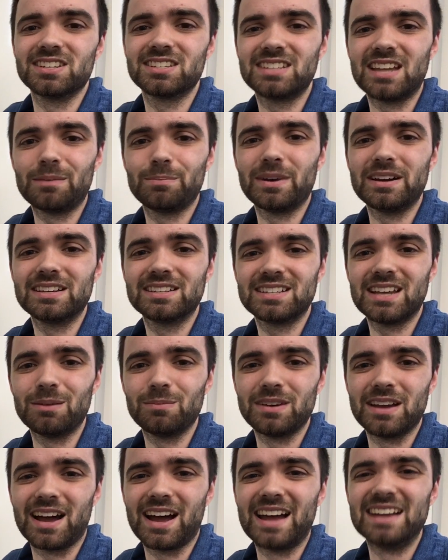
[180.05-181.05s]
a
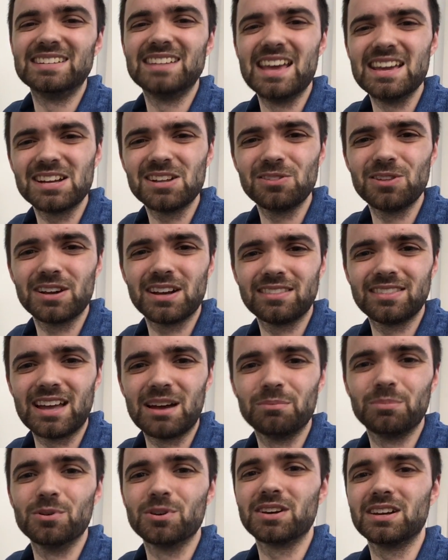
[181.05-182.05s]
step-by-step guide. Take a look at
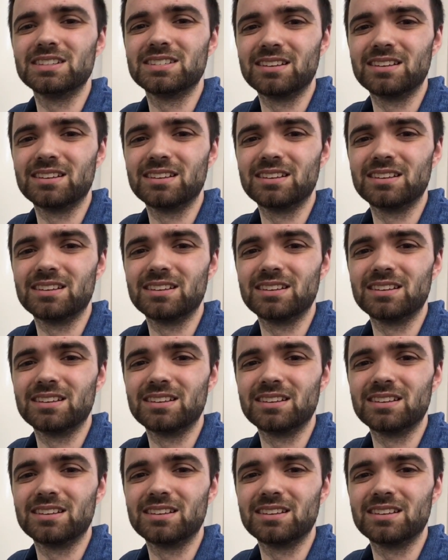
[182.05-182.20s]
that book.